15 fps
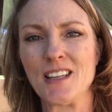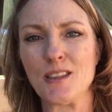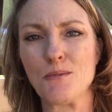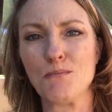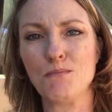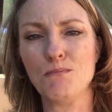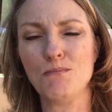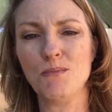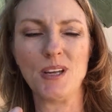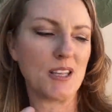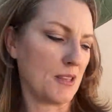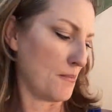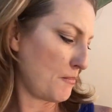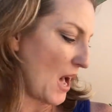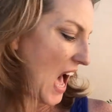in the in
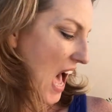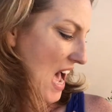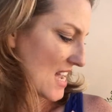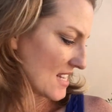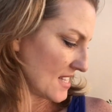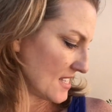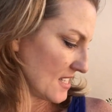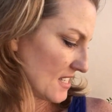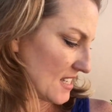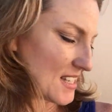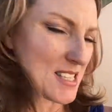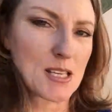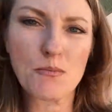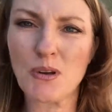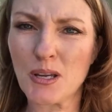the pot.
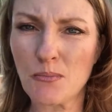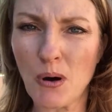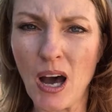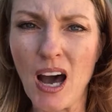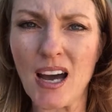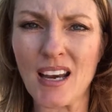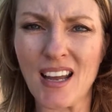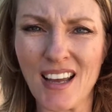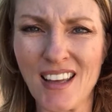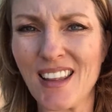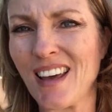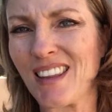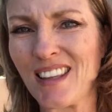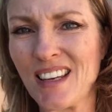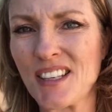It's a big pot. I,
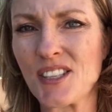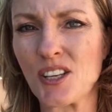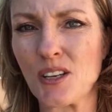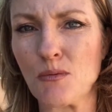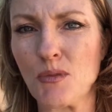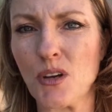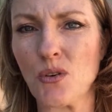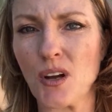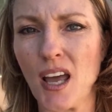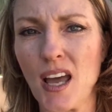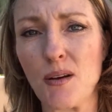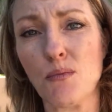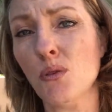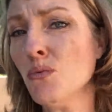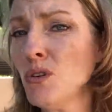I think it's going to be
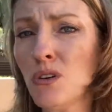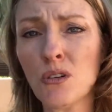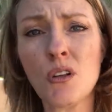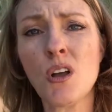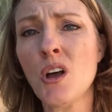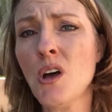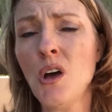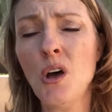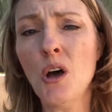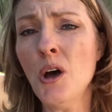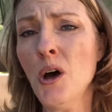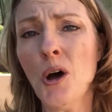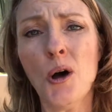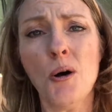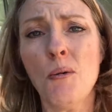okay, but we'll
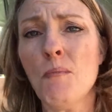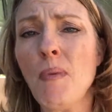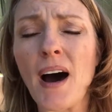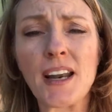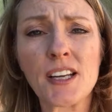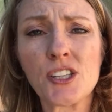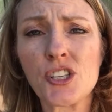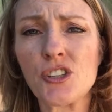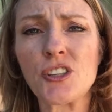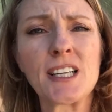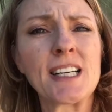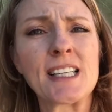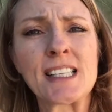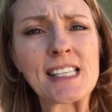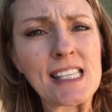monitor
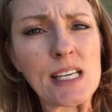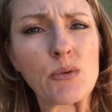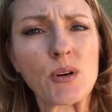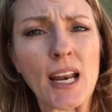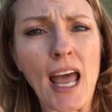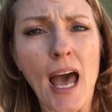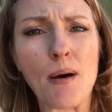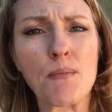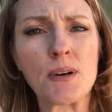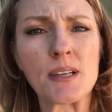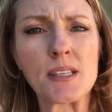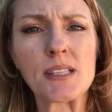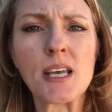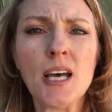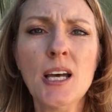it and see what
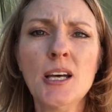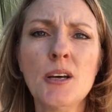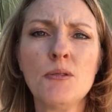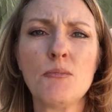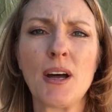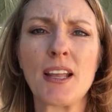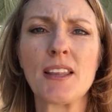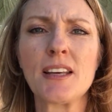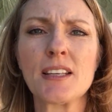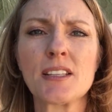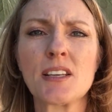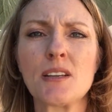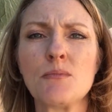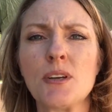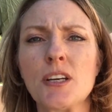happens. But I think it's
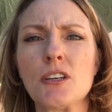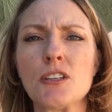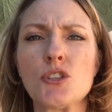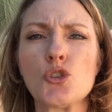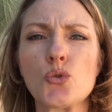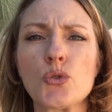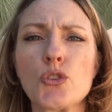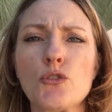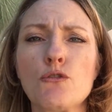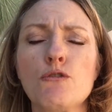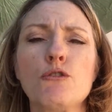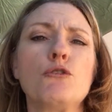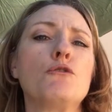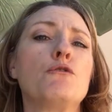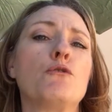gonna be a good source of
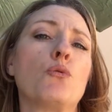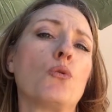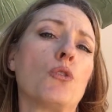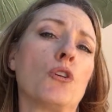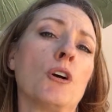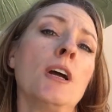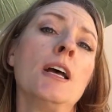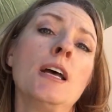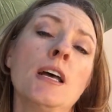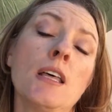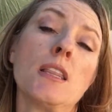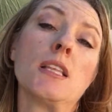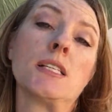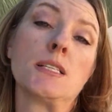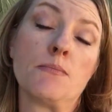food for
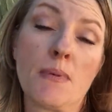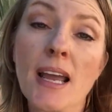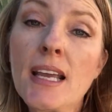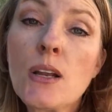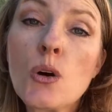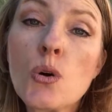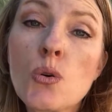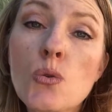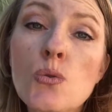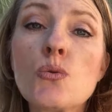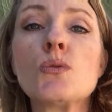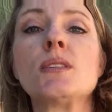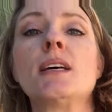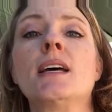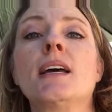the
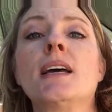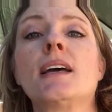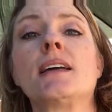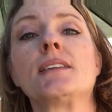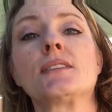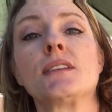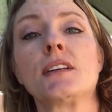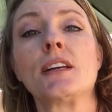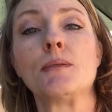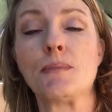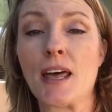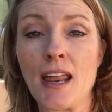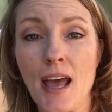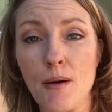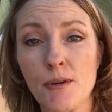tomatoes. It's gonna keep
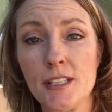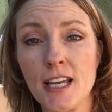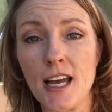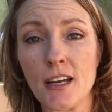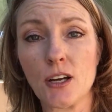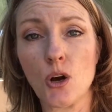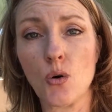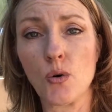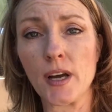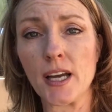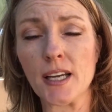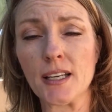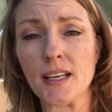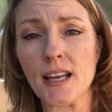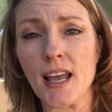that habitat
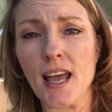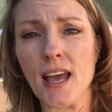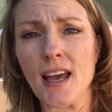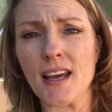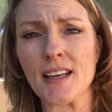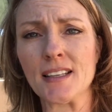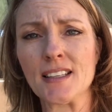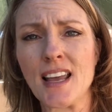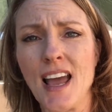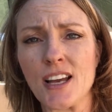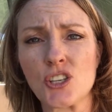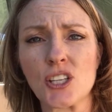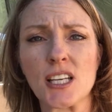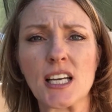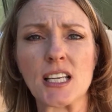going and
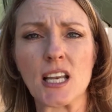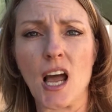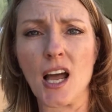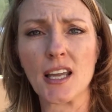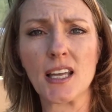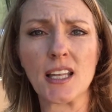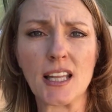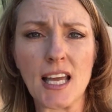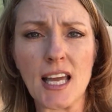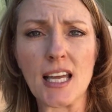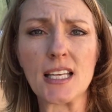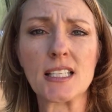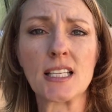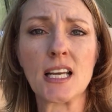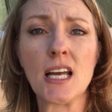actually
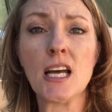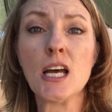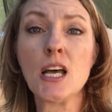inoculate